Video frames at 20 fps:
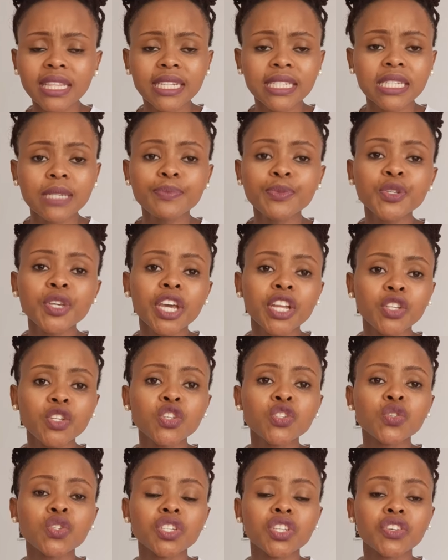tips you can
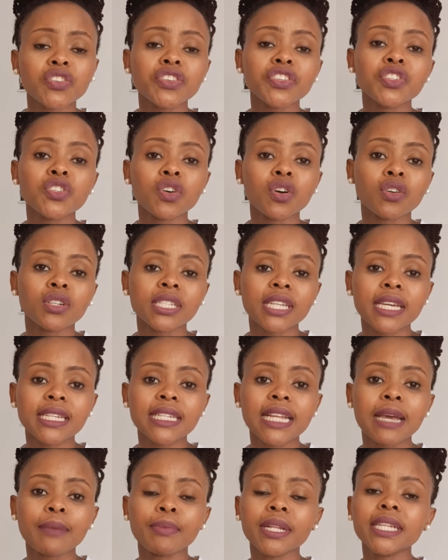use to decrease your tax
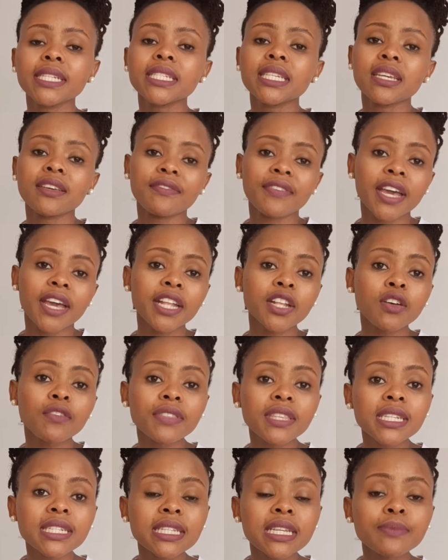liability. If any of
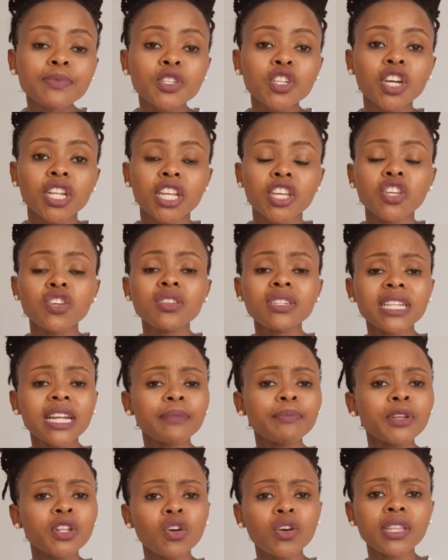these tips you're going to use, let
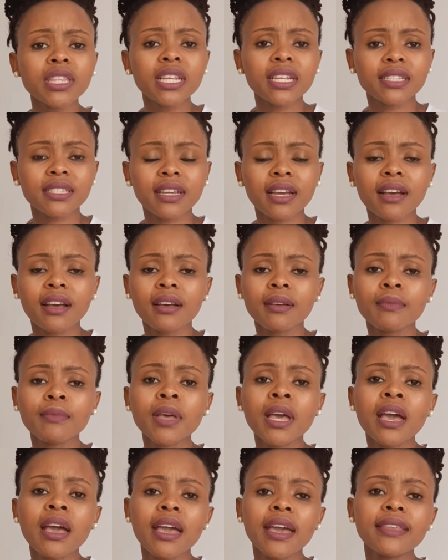me know
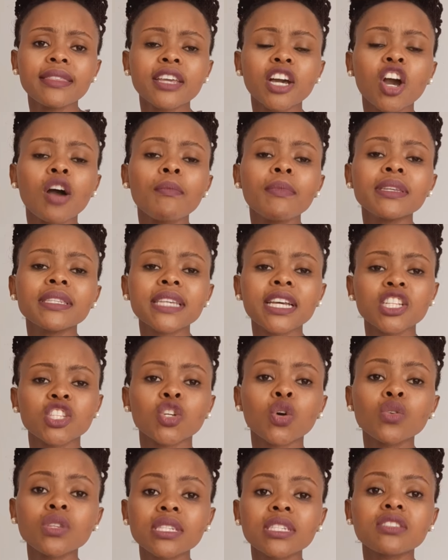in the comments. And
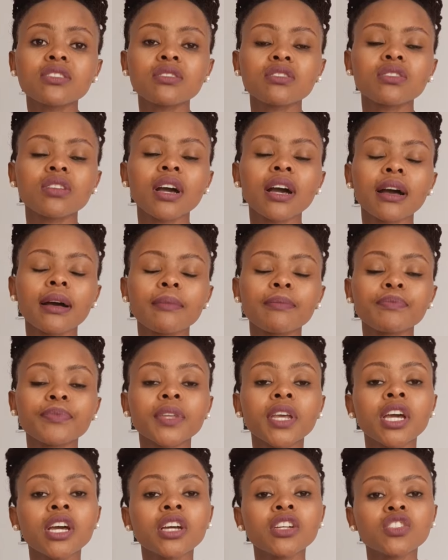don't
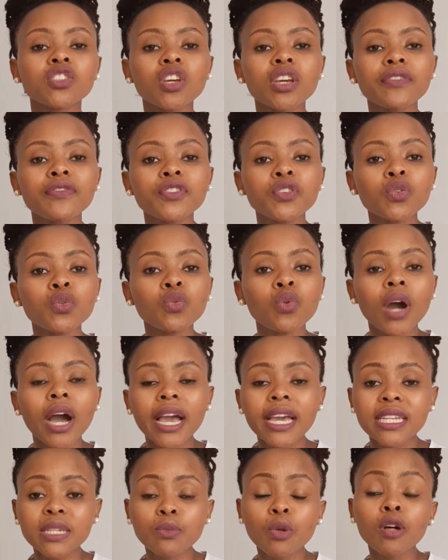if you are
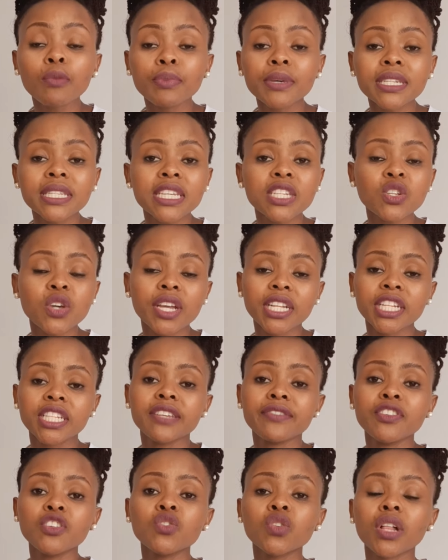a small business or an
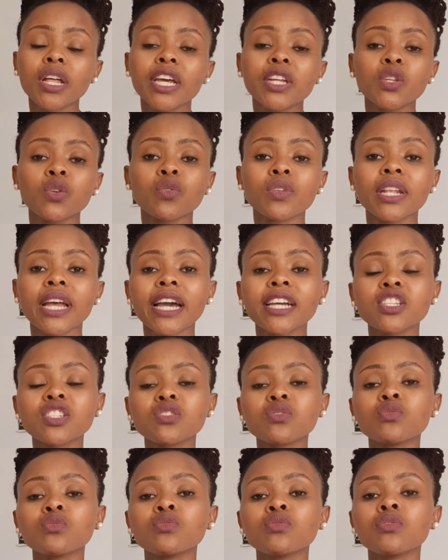individual and you would like
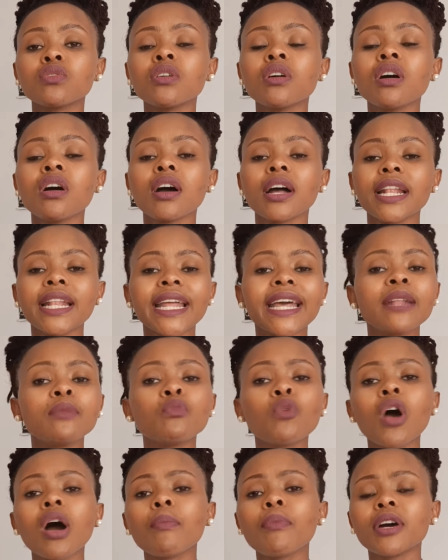to learn
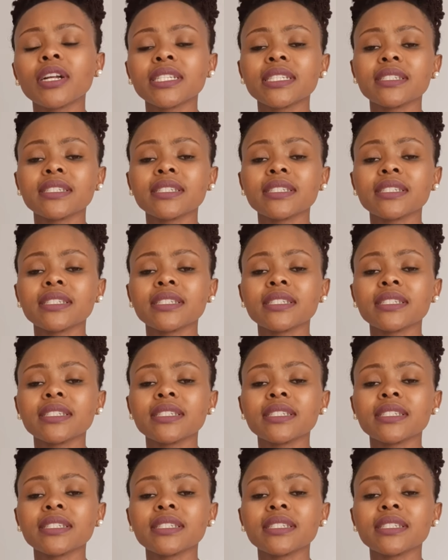more about